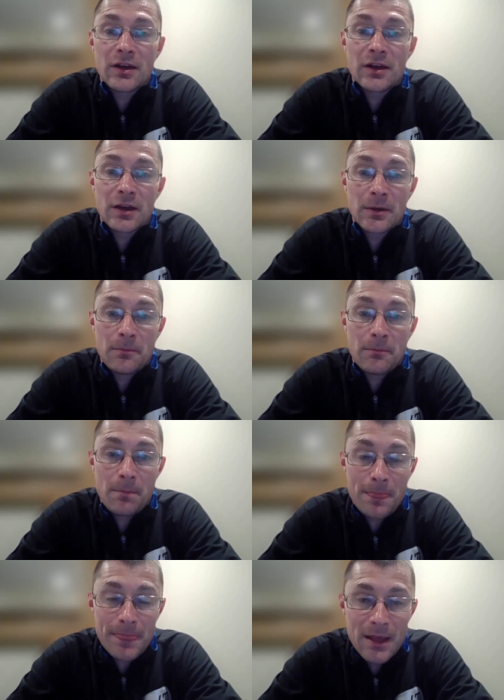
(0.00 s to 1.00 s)

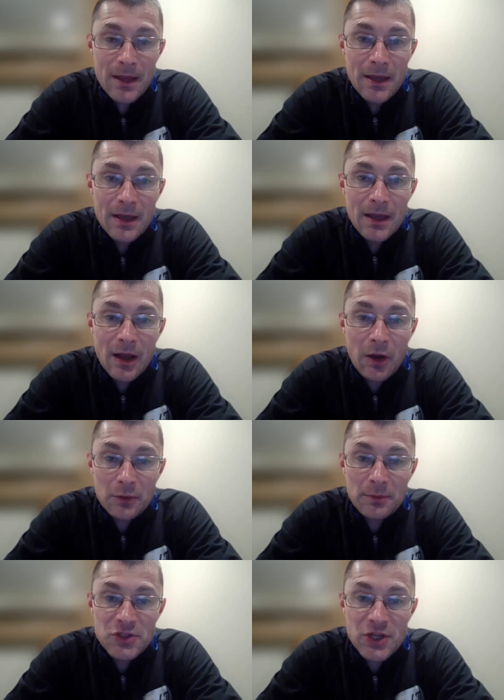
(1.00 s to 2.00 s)
Um,
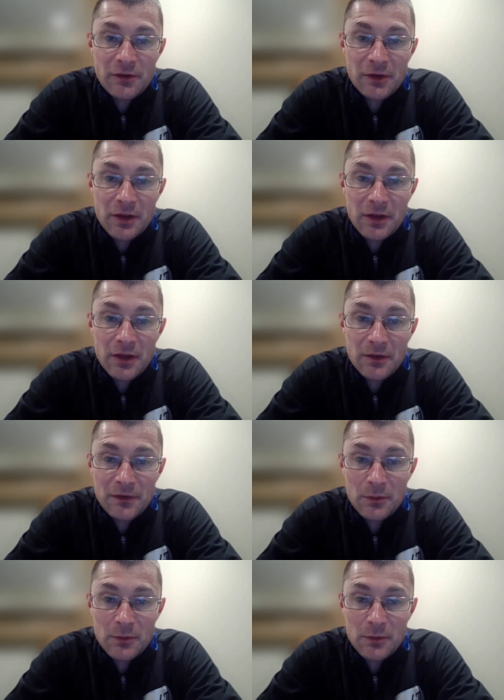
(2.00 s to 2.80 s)
I'm going to be sharing a